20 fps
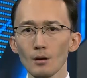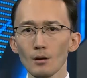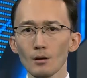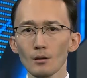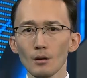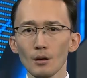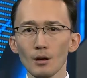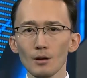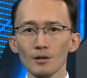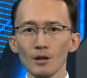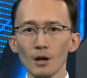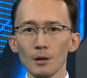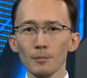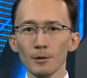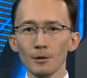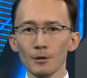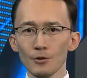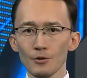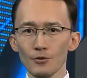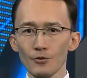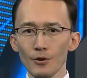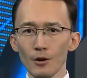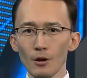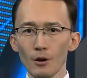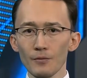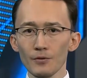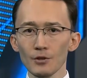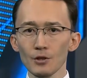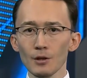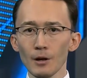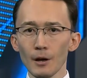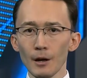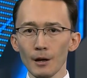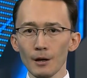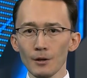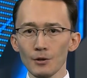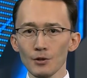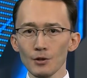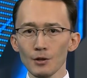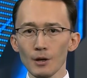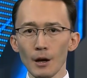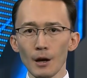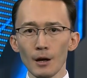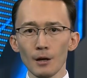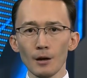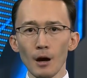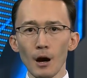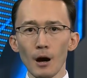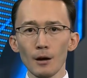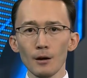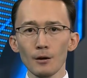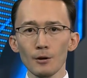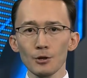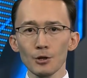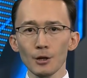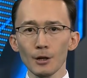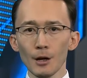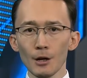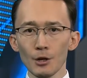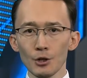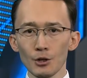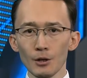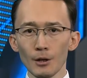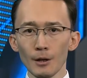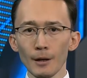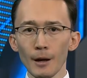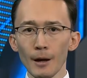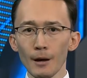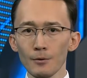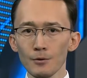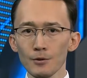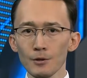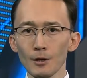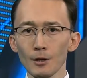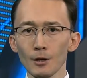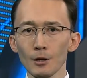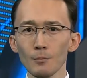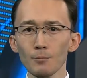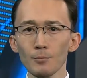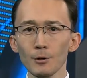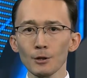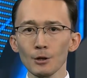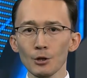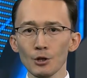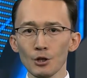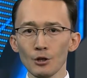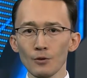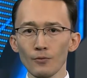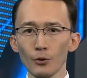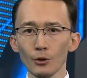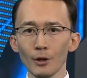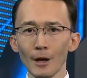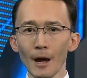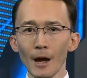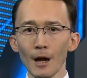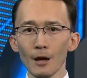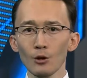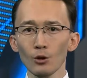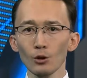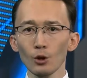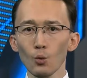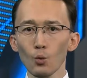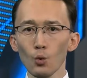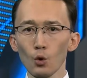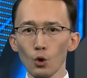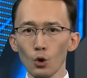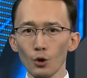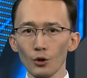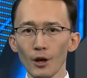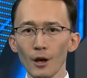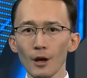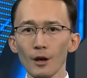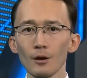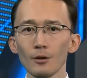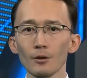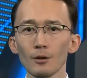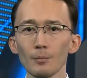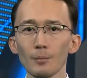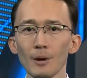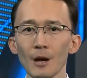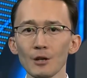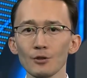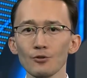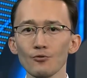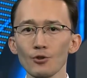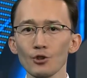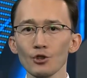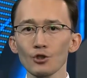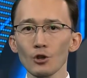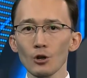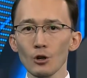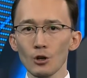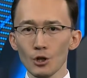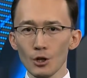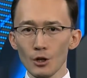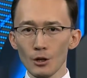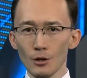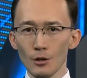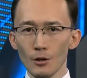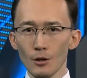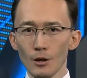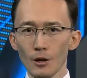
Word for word: The Kazakh Ministry of Science and Higher Education announced a competition for the annual award, The Best Researcher.